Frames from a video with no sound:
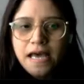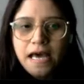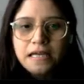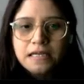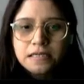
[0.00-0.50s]

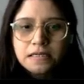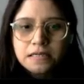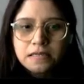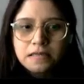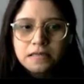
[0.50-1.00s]
and
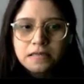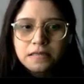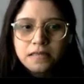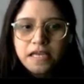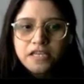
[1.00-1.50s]

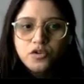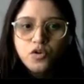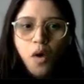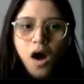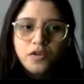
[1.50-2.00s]
you
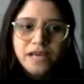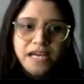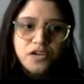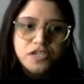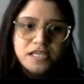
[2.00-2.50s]
know how the
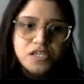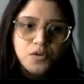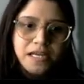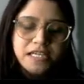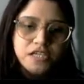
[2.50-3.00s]
energy
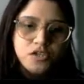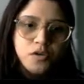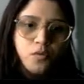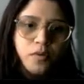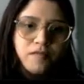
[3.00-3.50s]
is related to
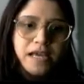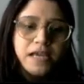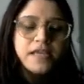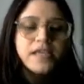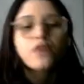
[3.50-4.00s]
the
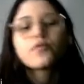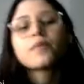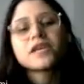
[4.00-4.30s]
wavelength. Here we